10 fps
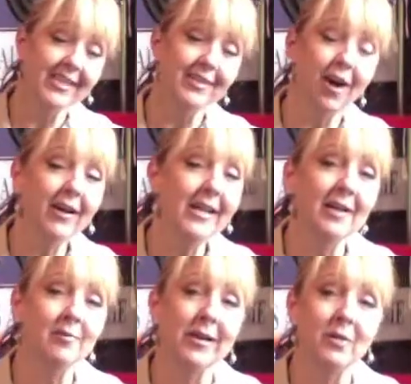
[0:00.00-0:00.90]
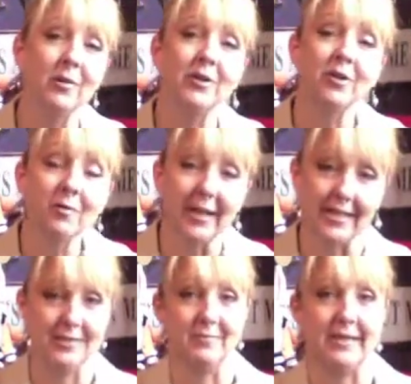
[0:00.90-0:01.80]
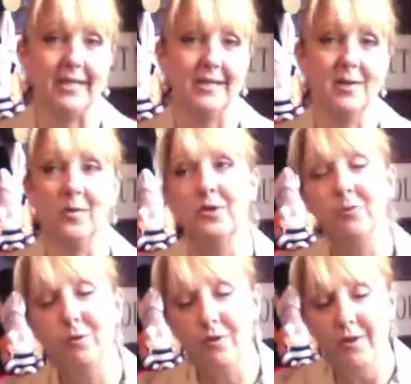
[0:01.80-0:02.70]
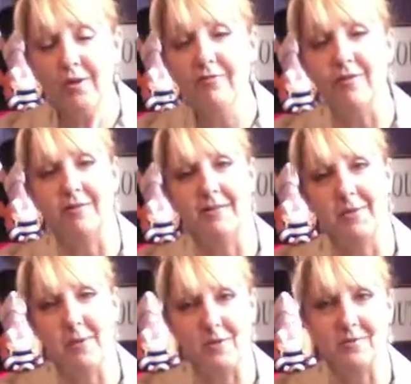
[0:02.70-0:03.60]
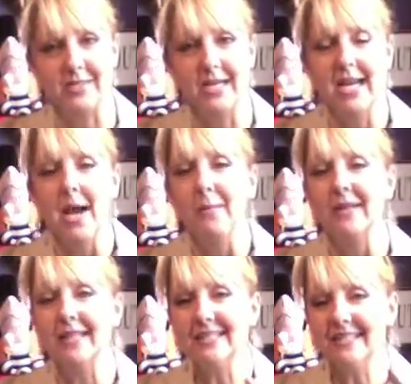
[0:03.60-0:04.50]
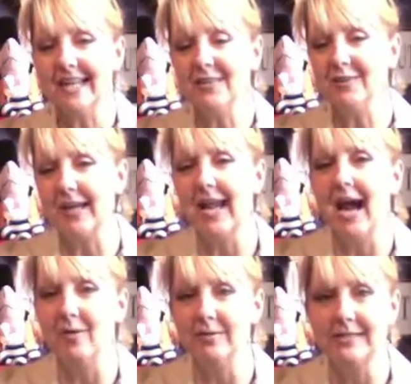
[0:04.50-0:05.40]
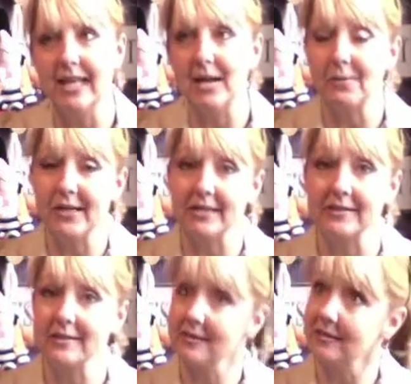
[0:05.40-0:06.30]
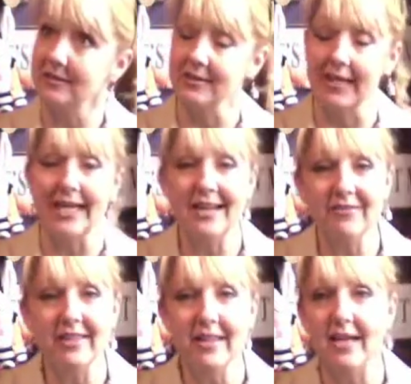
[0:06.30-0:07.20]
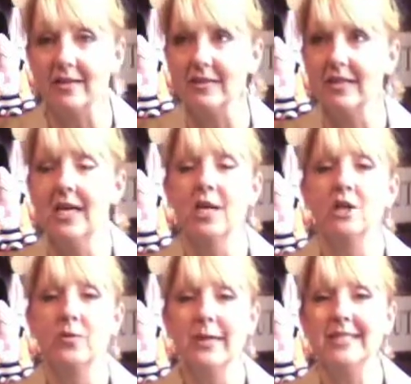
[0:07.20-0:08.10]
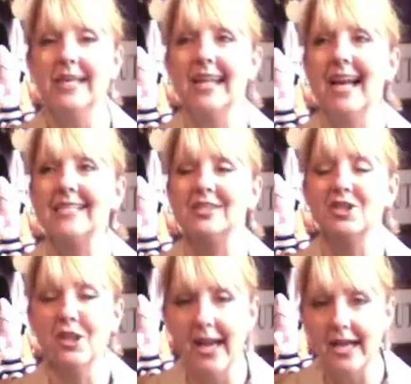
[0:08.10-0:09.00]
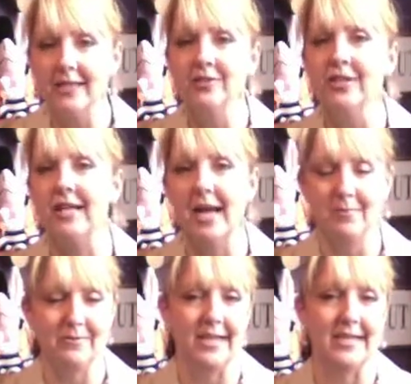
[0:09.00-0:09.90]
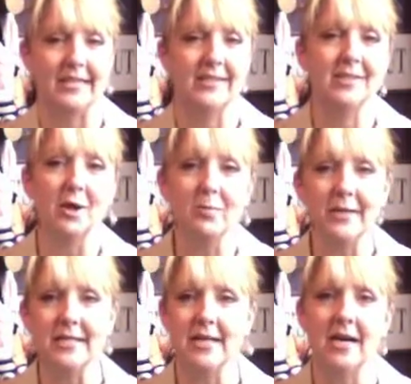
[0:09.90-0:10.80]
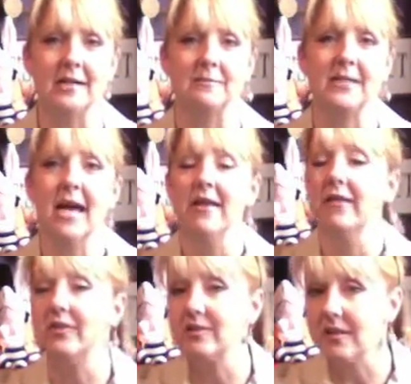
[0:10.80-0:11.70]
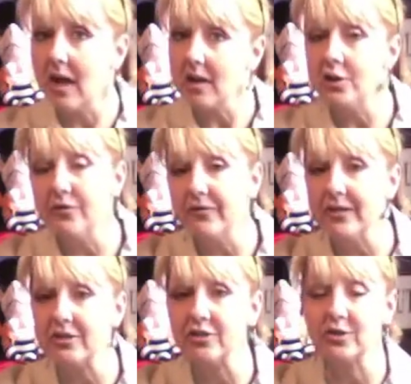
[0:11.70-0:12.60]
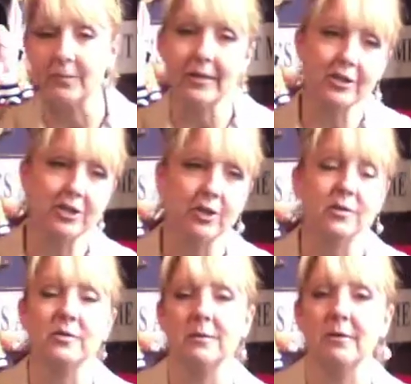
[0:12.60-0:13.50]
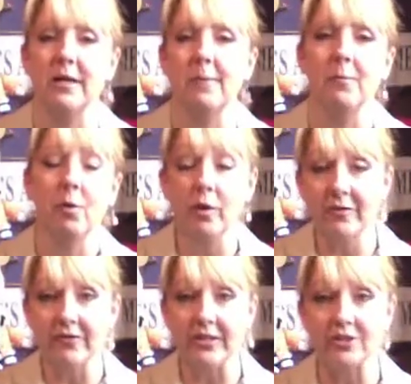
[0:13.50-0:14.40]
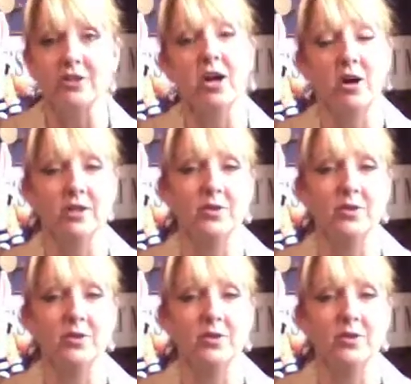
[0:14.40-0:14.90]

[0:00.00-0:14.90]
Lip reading: log in and read when you're ready to read, when you pull over the boat. But let's take a look at how to set up, because like everything else, TweetDeck has changed and updated so many times that there's a lot of new features. So I'm going to show you some of the important features on